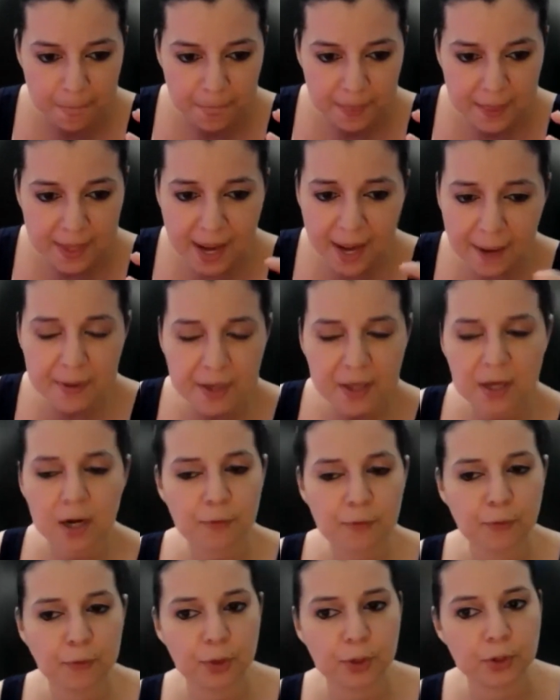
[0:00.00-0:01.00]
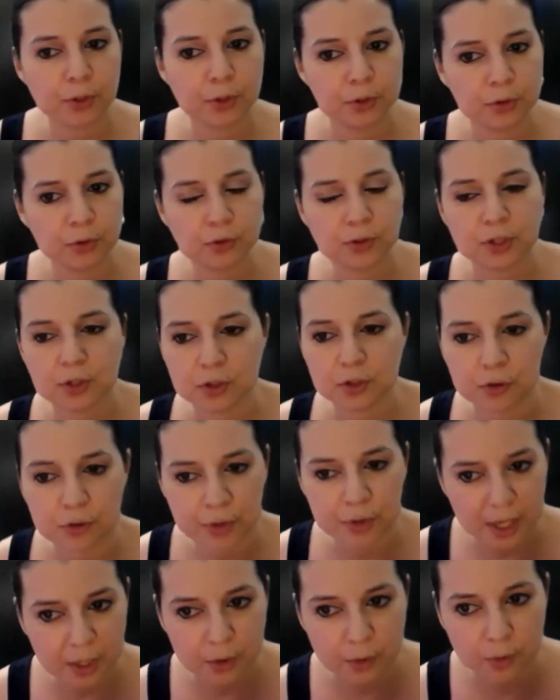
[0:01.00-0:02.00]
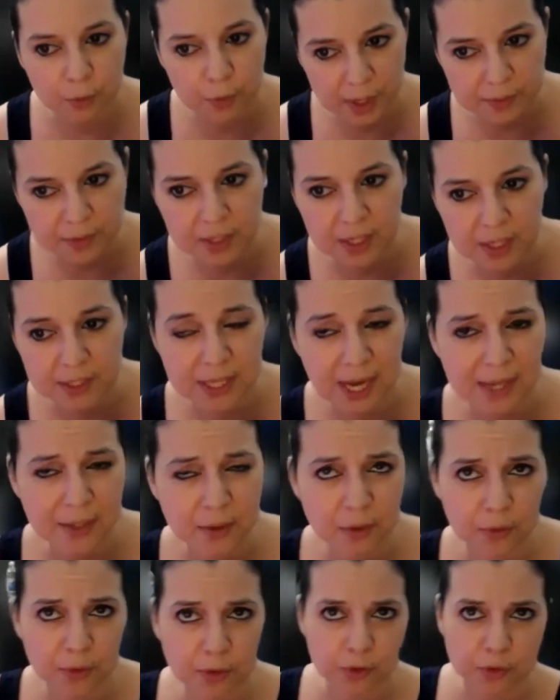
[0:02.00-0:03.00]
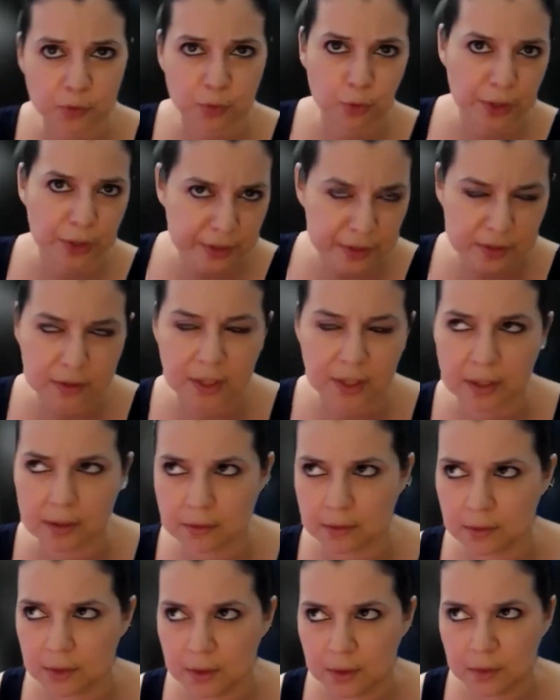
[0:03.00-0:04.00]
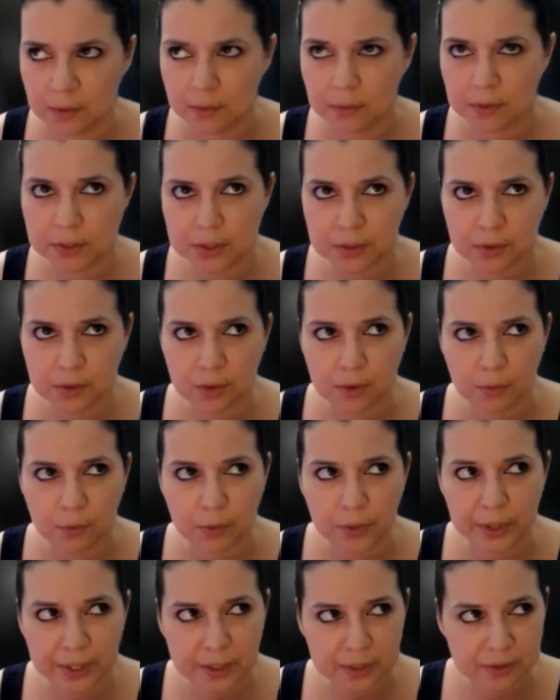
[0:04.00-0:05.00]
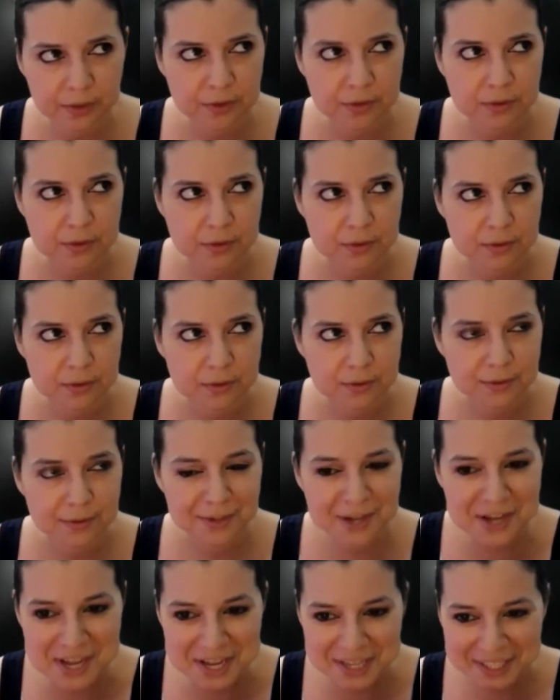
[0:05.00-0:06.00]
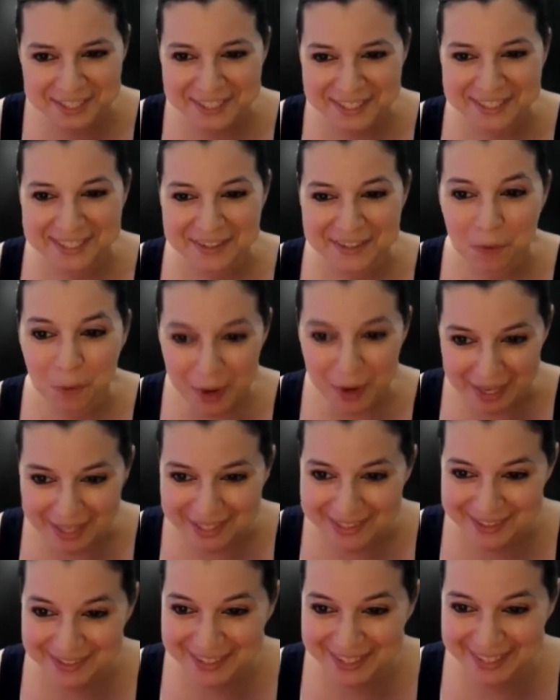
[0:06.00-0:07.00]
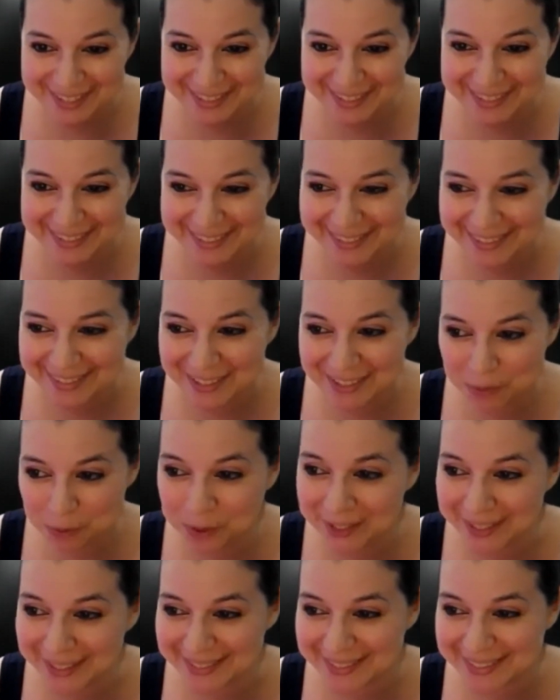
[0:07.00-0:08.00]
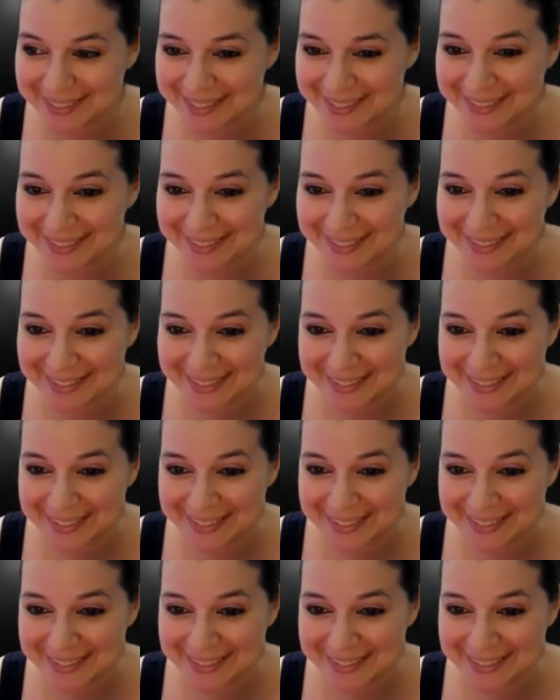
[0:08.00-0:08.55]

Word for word: Yeah, be careful what you're using to create your websites. I know there's Wix, like, what is it called? Wix? Wix, right? It's Wix, isn't it?